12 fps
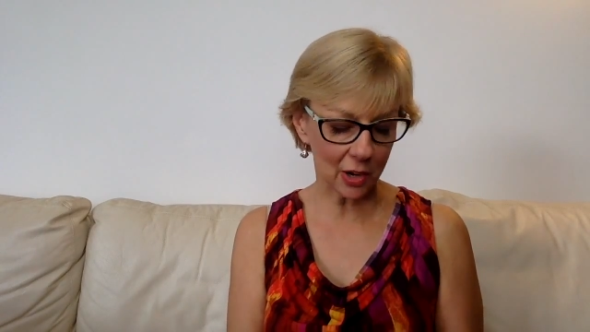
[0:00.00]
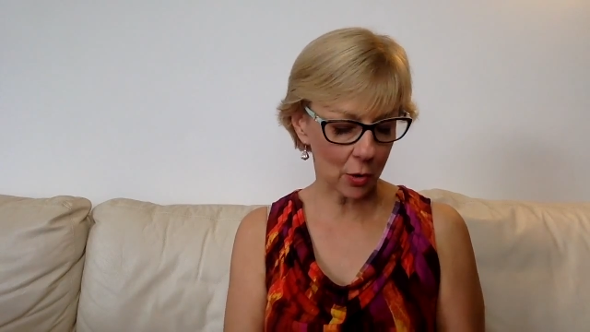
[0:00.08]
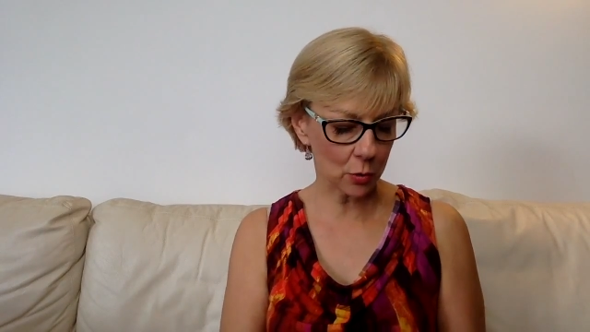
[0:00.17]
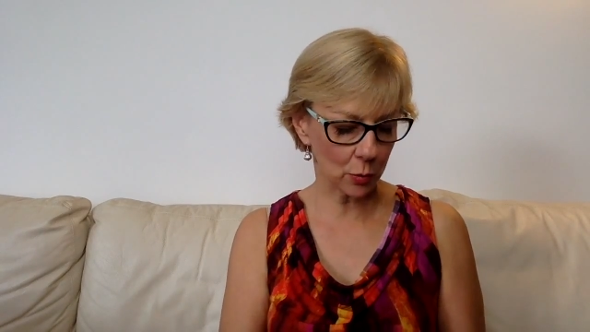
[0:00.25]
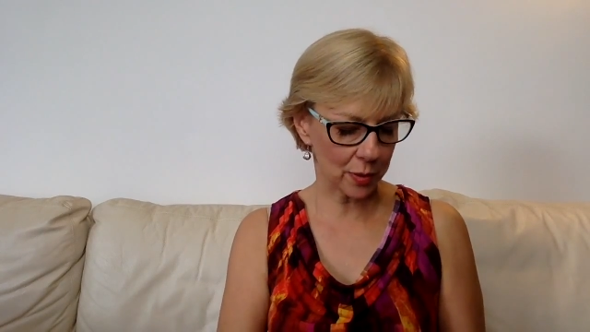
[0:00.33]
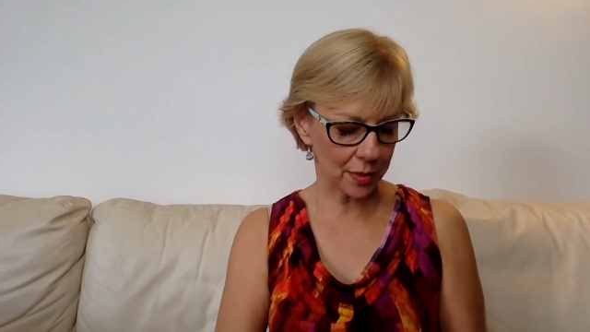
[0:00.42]

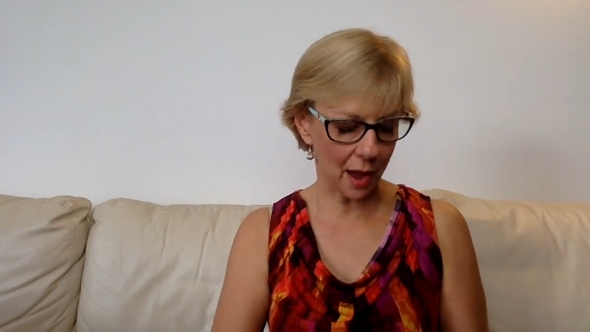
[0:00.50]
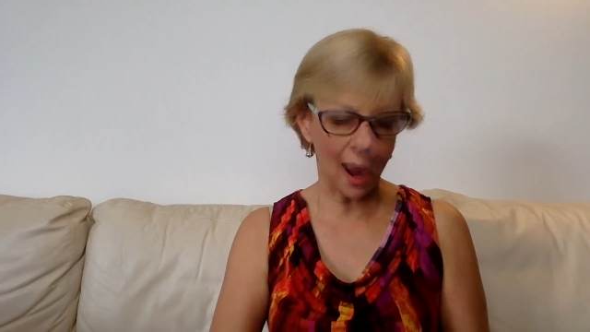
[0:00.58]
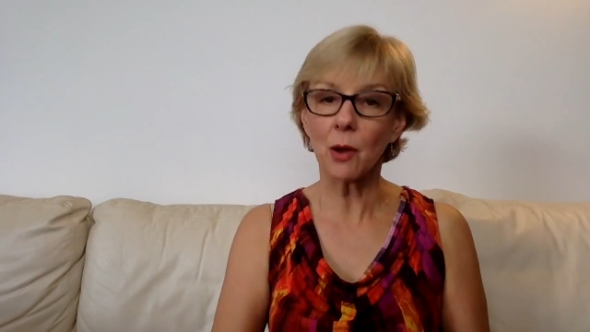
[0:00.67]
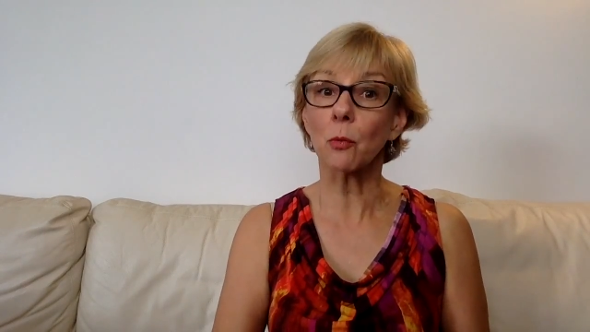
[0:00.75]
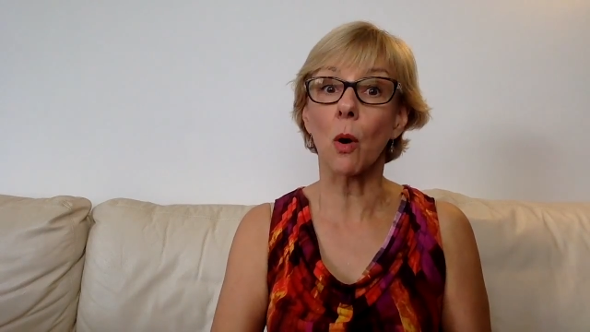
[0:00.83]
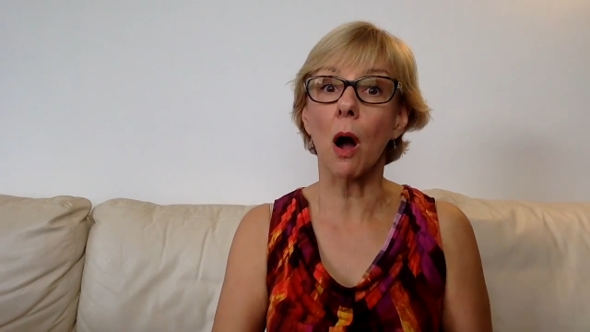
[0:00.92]
note with
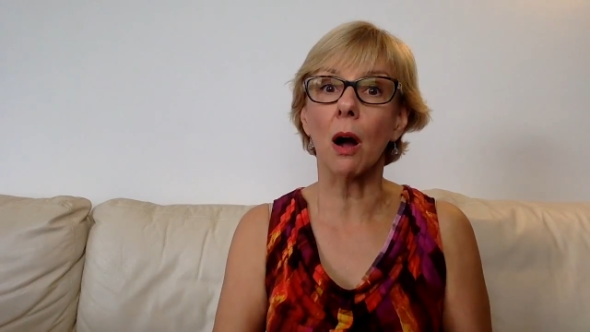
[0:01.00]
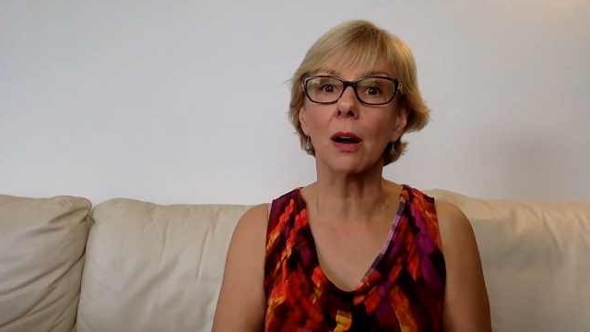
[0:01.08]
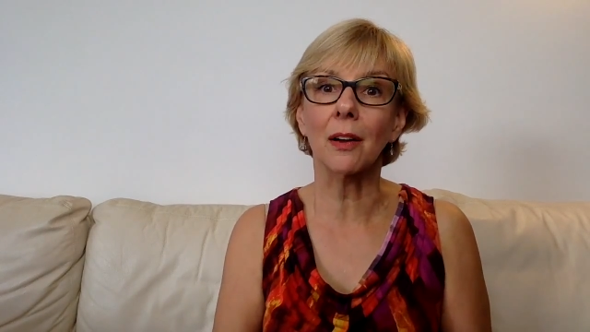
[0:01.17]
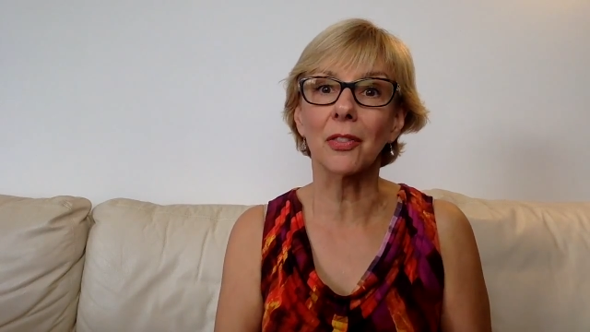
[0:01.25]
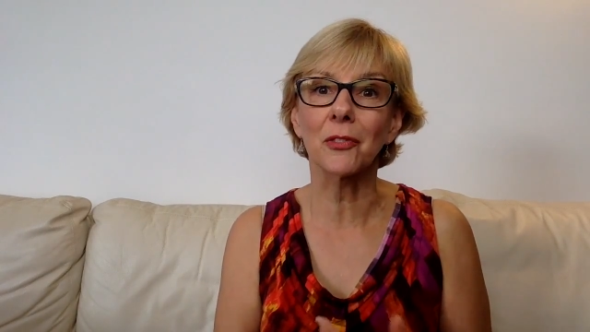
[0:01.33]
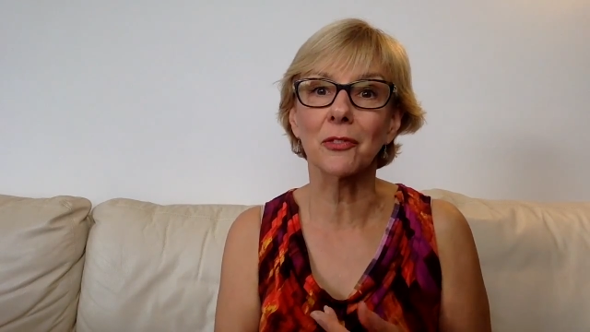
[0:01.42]
I
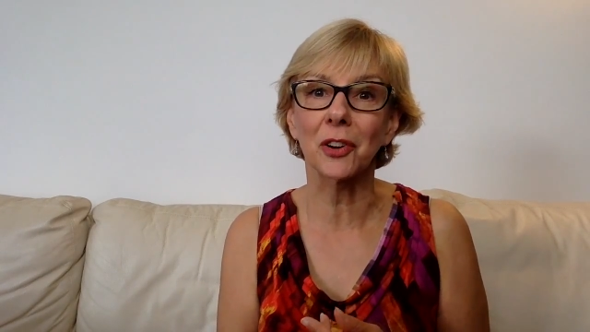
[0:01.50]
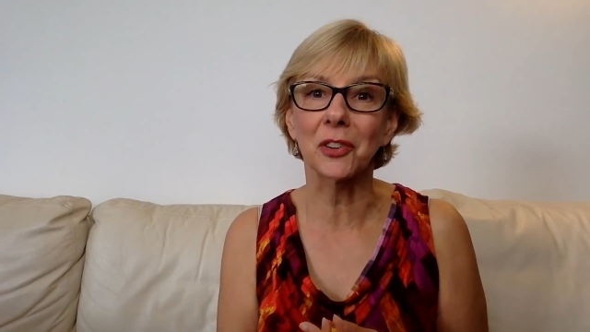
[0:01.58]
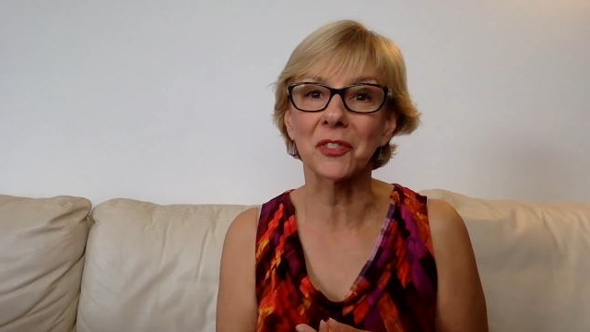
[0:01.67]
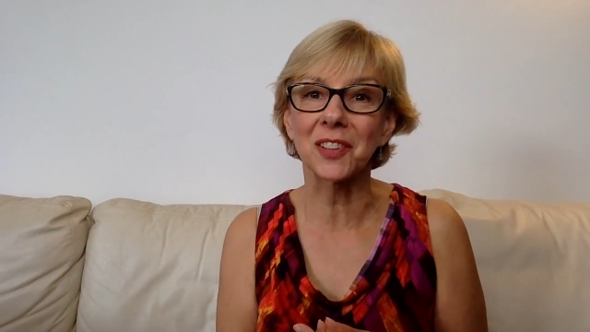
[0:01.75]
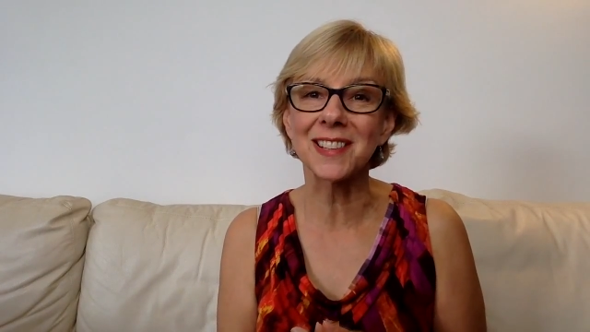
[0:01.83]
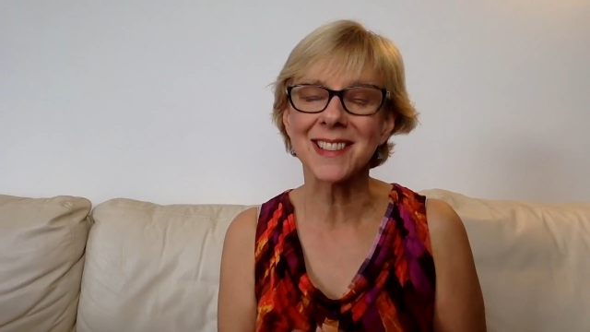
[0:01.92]
rock on the front
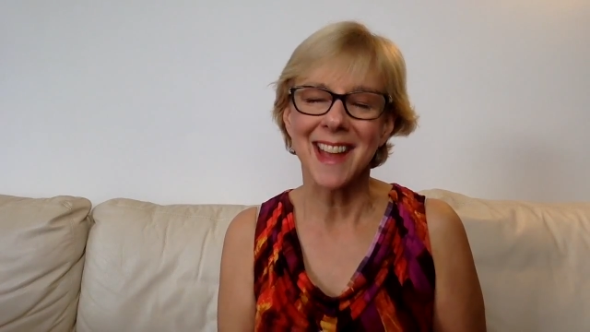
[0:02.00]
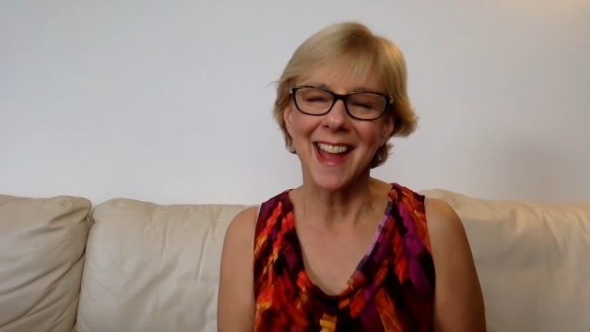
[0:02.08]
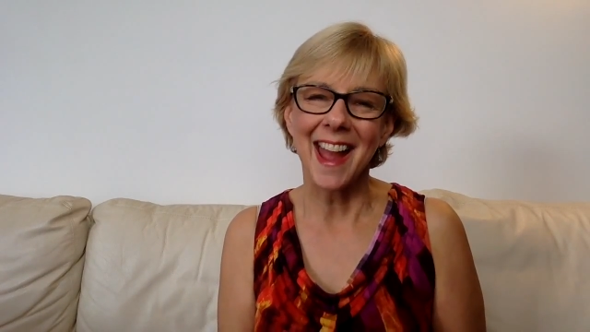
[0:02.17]
of it